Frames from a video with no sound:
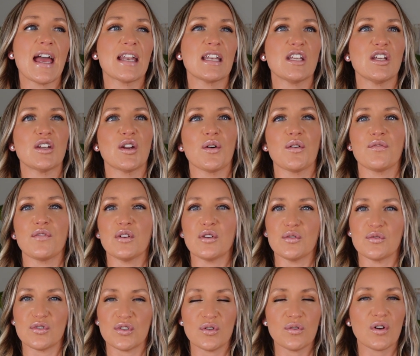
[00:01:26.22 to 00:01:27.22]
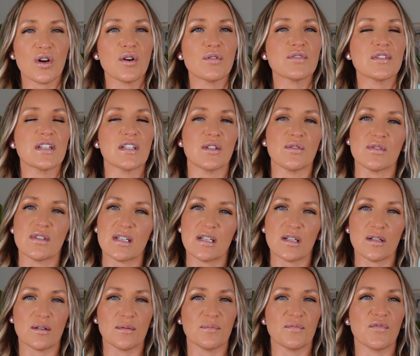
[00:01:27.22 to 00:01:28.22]
And you know, if you do two coats and you sit
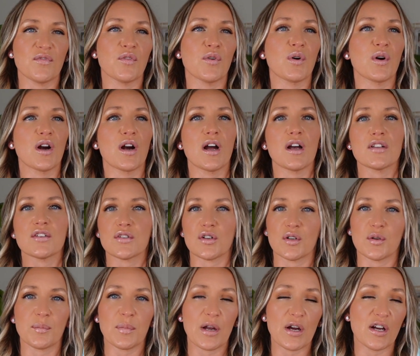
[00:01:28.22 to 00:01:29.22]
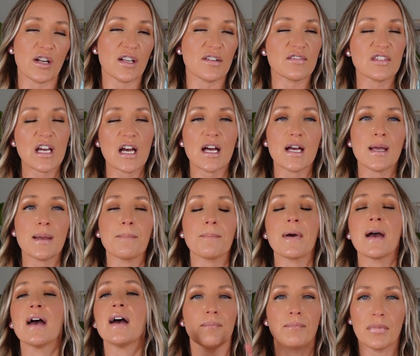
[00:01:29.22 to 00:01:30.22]
on them for a certain period of
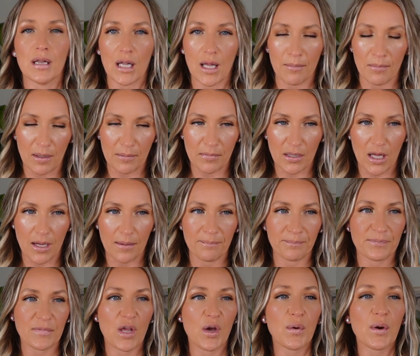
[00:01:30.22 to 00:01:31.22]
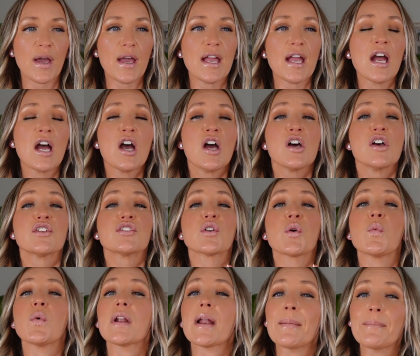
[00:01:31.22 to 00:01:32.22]
time, blah, blah, blah. Okay,
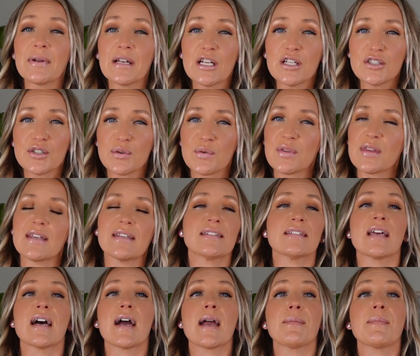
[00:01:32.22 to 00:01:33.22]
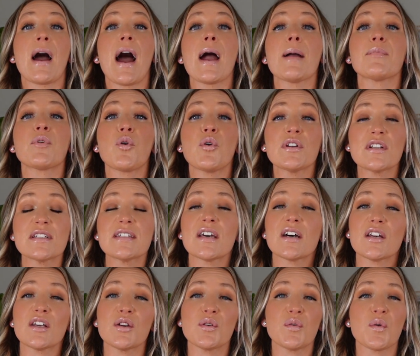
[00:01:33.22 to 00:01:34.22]
so what I'm gonna do this time, I'm going to
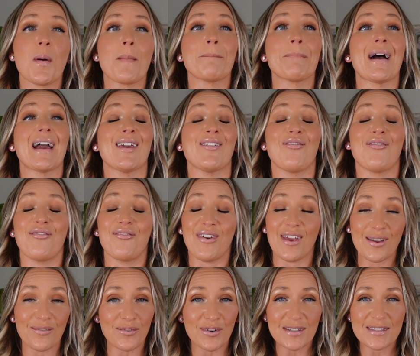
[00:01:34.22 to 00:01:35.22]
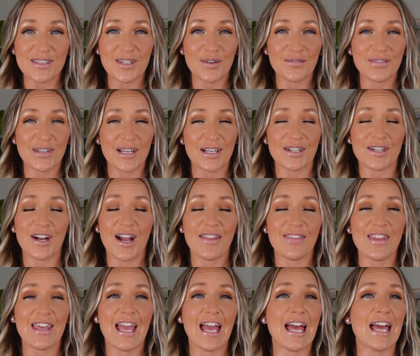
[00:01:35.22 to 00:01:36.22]
tell you my favorite self-tanner
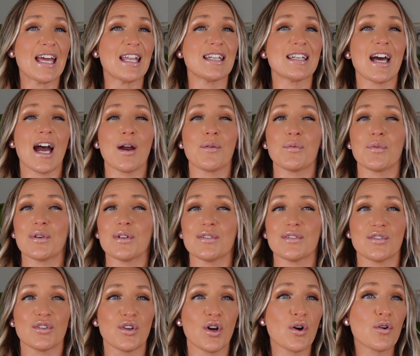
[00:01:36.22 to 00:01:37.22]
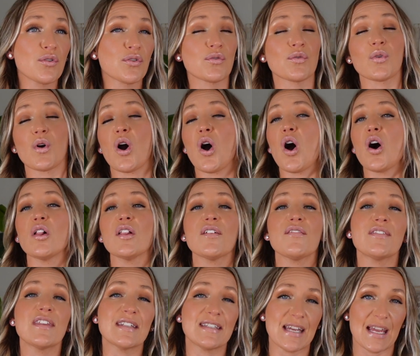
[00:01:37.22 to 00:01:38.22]
at the end. I will go through all
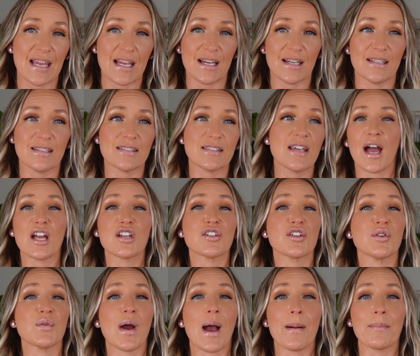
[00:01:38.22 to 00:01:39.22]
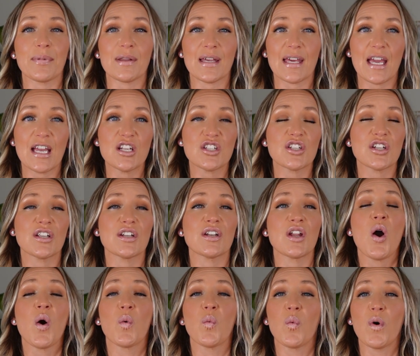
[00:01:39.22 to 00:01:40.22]
of the tans. I show you application,
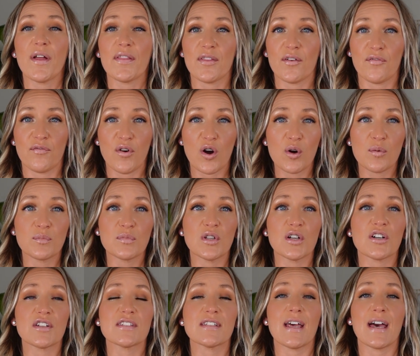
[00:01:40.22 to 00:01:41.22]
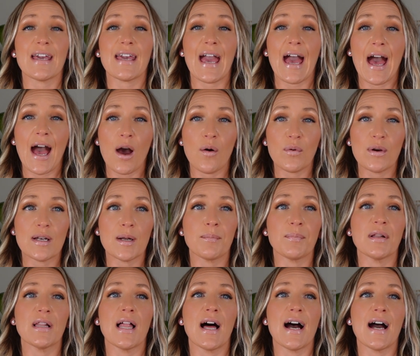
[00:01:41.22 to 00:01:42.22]
what the foam looks like, how it
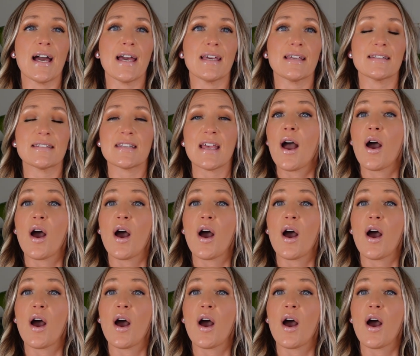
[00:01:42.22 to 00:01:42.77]
applies,